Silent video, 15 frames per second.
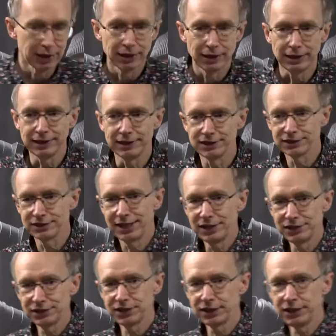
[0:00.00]
is that
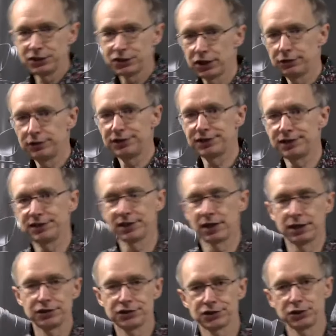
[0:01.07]
S-Cinetone is
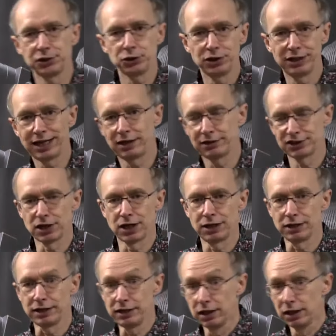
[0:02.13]
designed so you can get a
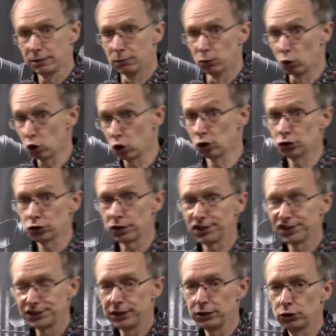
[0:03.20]
slightly more
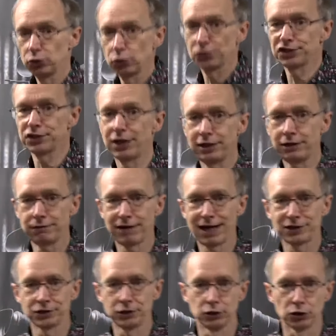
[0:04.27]
contrasty look or a slightly
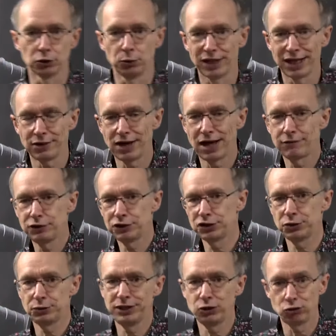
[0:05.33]
flatter look without having to
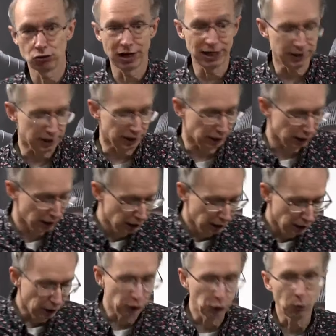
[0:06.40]
do any grading.
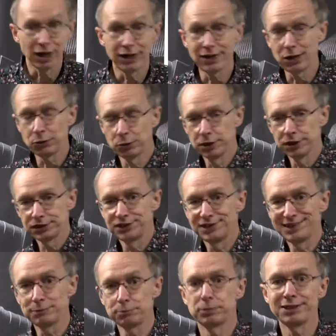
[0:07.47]
And the way that works is
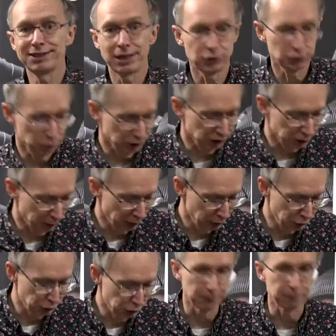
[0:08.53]
simply down to exposure.